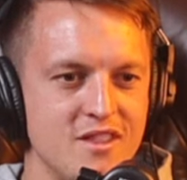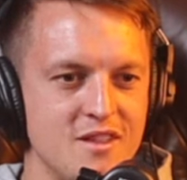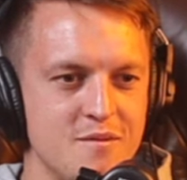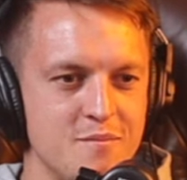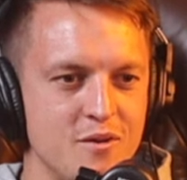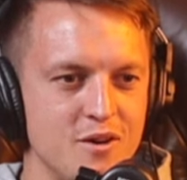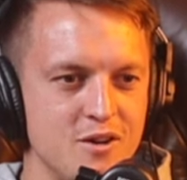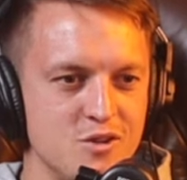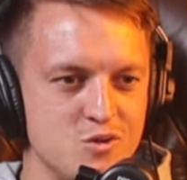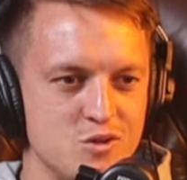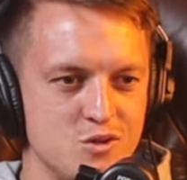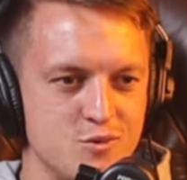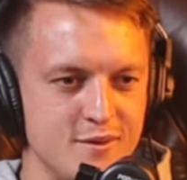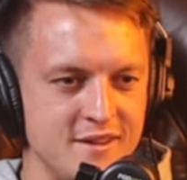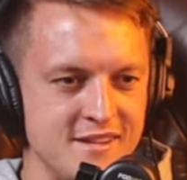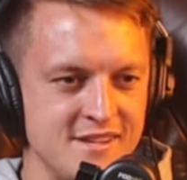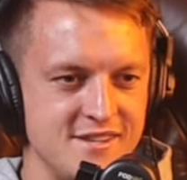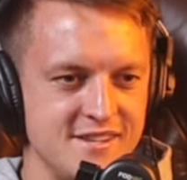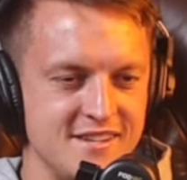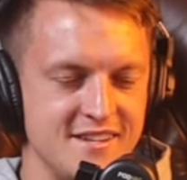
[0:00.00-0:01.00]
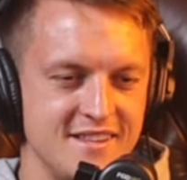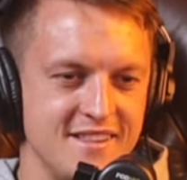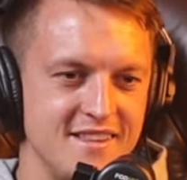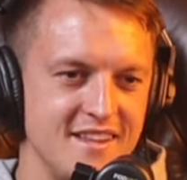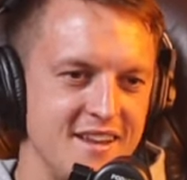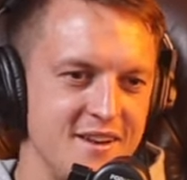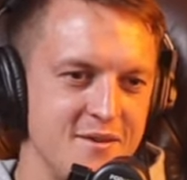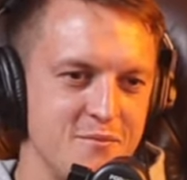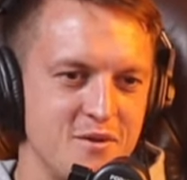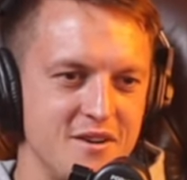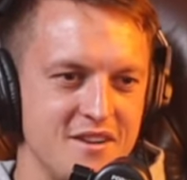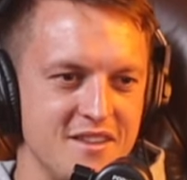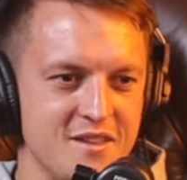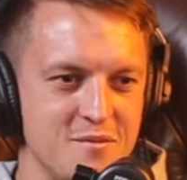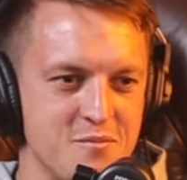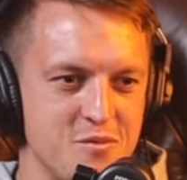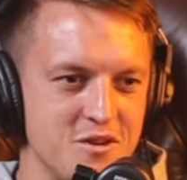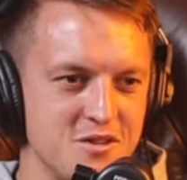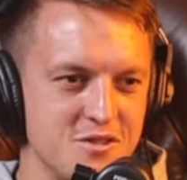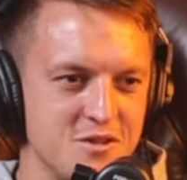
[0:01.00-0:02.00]
of the boys was whinging, and, and one of the
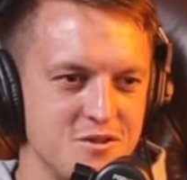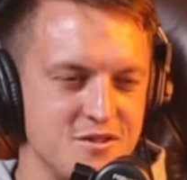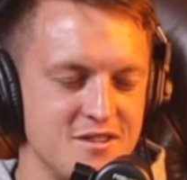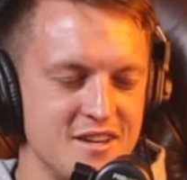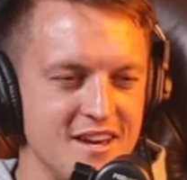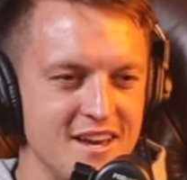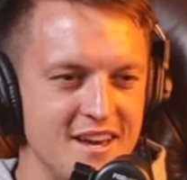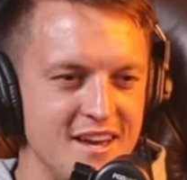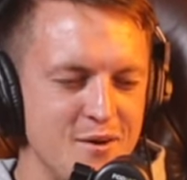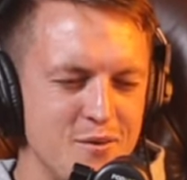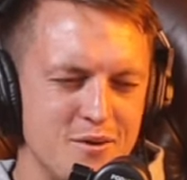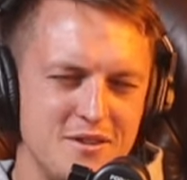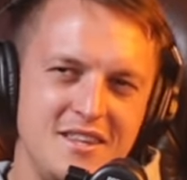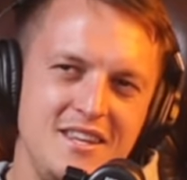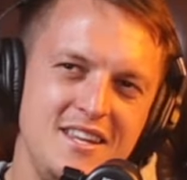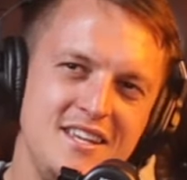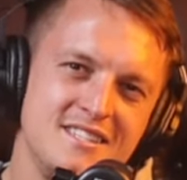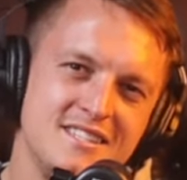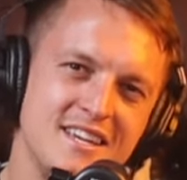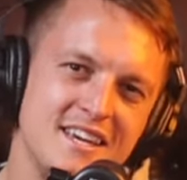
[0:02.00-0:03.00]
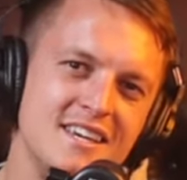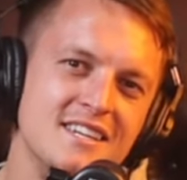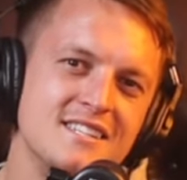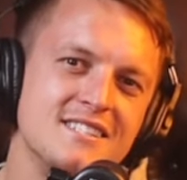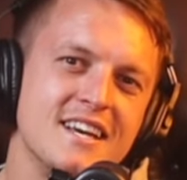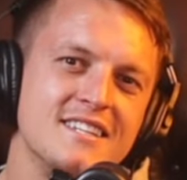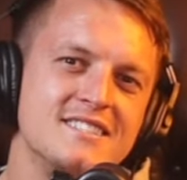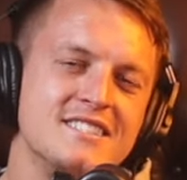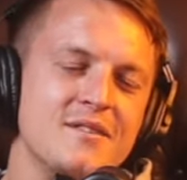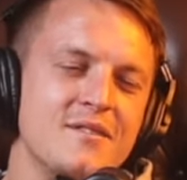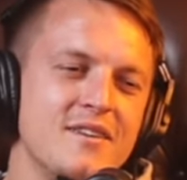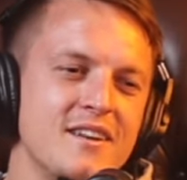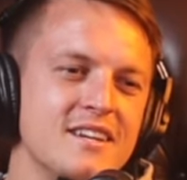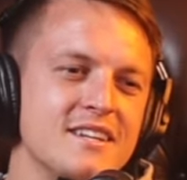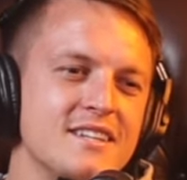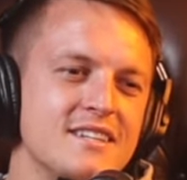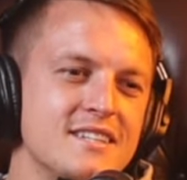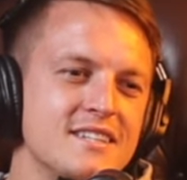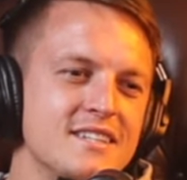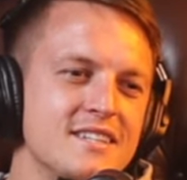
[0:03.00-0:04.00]
boys goes, "What did he say?" He said something
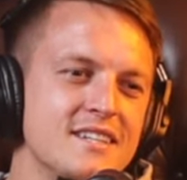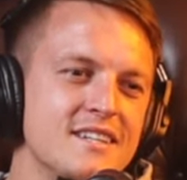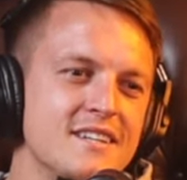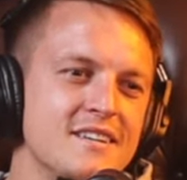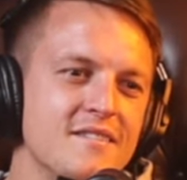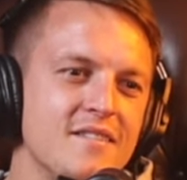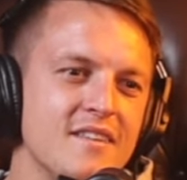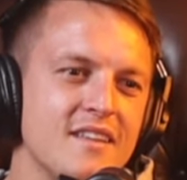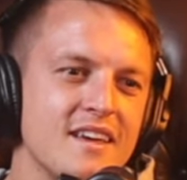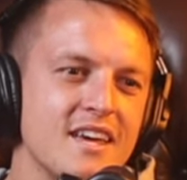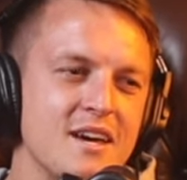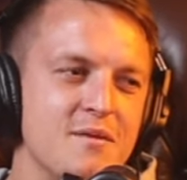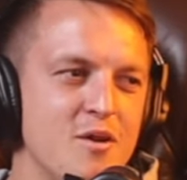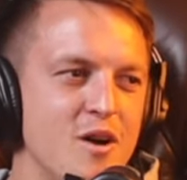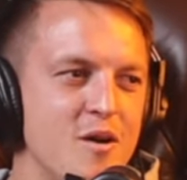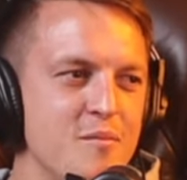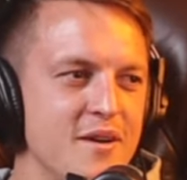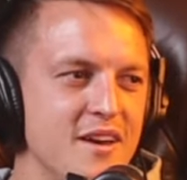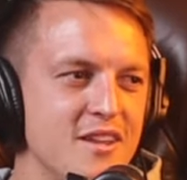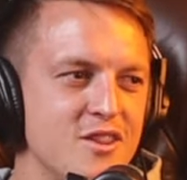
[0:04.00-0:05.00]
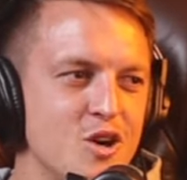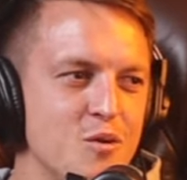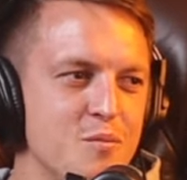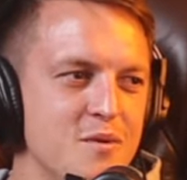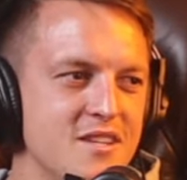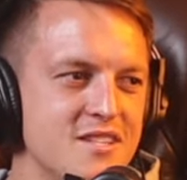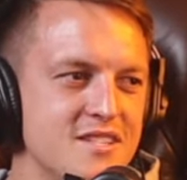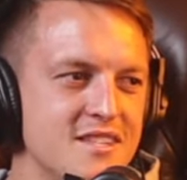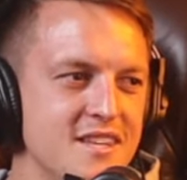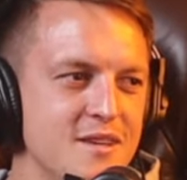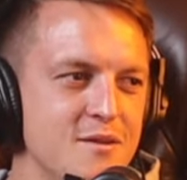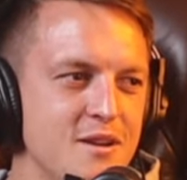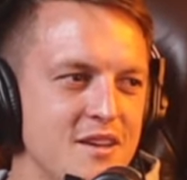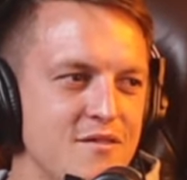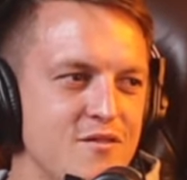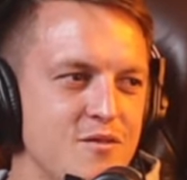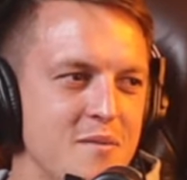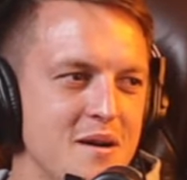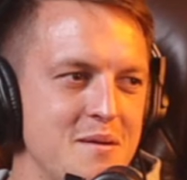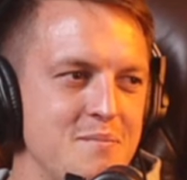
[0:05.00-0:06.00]
like, come on, mate, don't be stealing
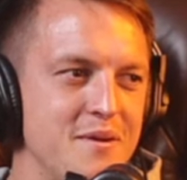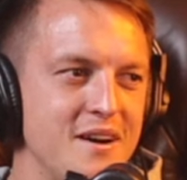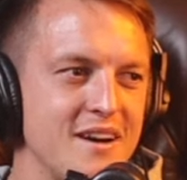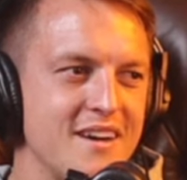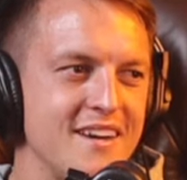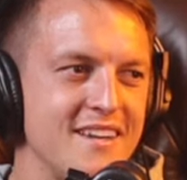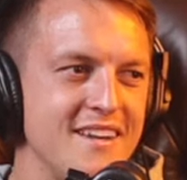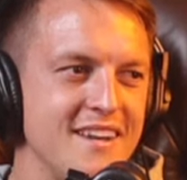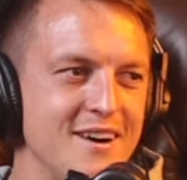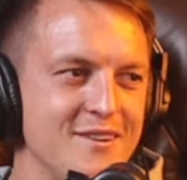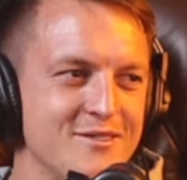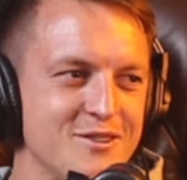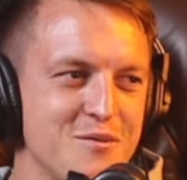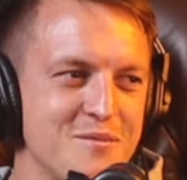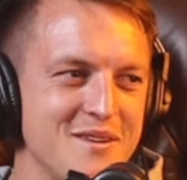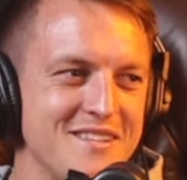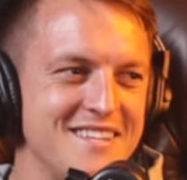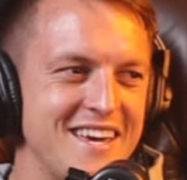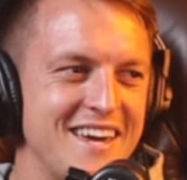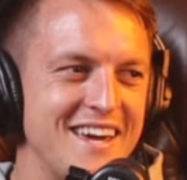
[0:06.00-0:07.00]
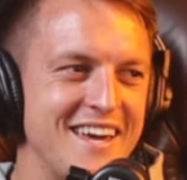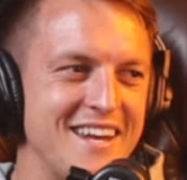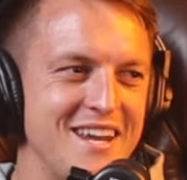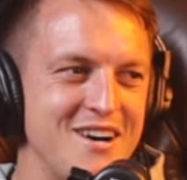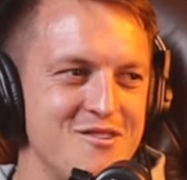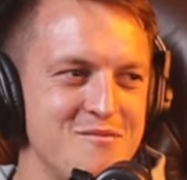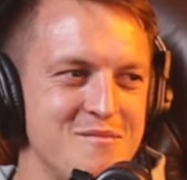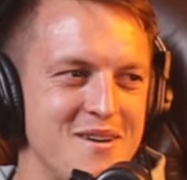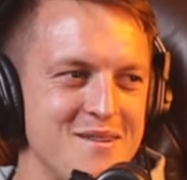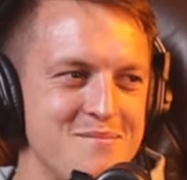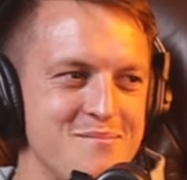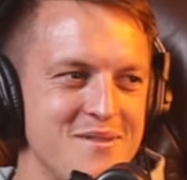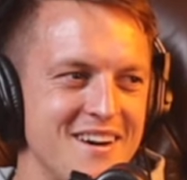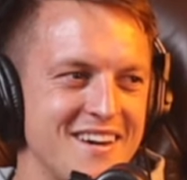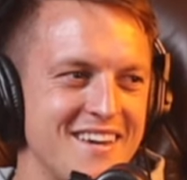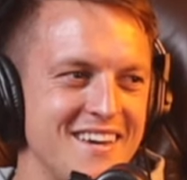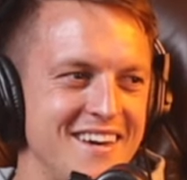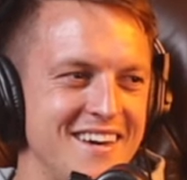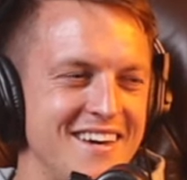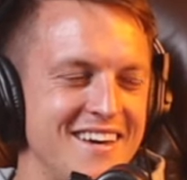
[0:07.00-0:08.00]
from my bucket now. Don't be taken out of my bucket.